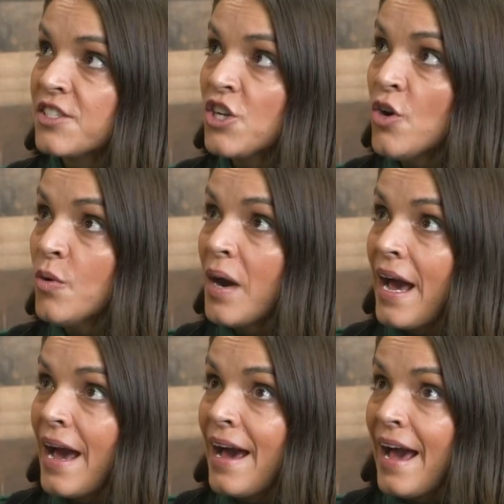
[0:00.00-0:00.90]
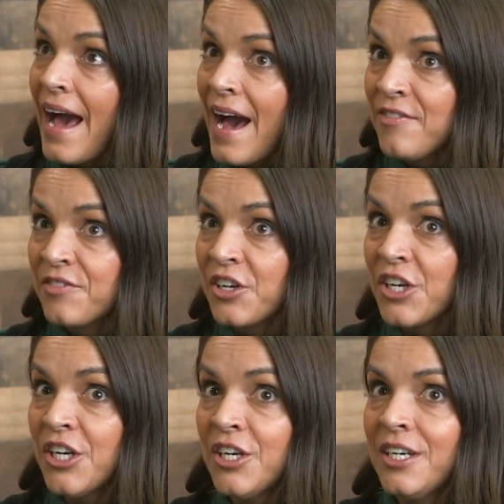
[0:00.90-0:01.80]
So
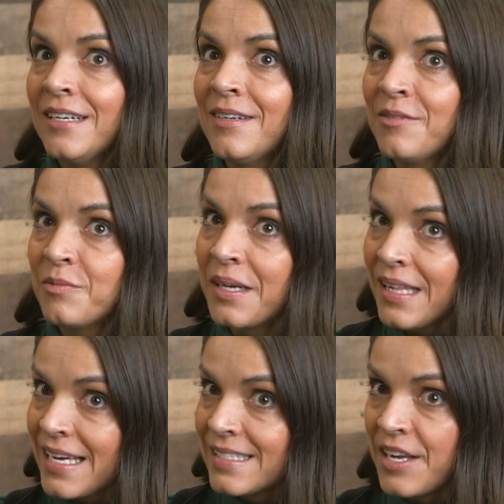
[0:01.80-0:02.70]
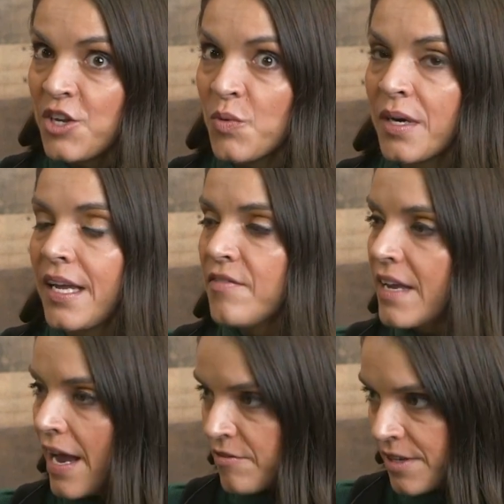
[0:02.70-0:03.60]
after realizing you were
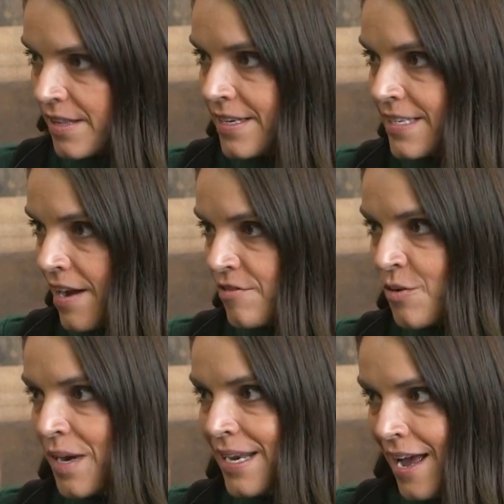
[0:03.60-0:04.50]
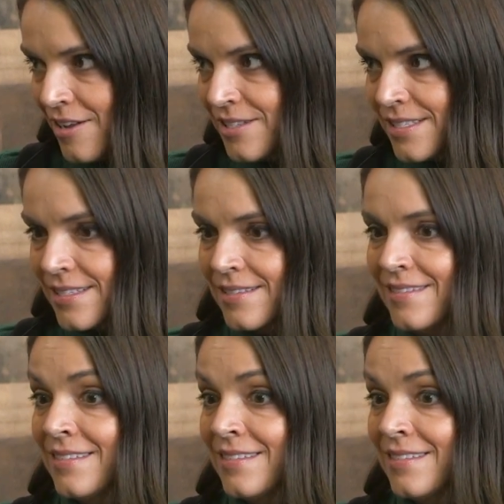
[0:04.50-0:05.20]
giving everything to everyone else,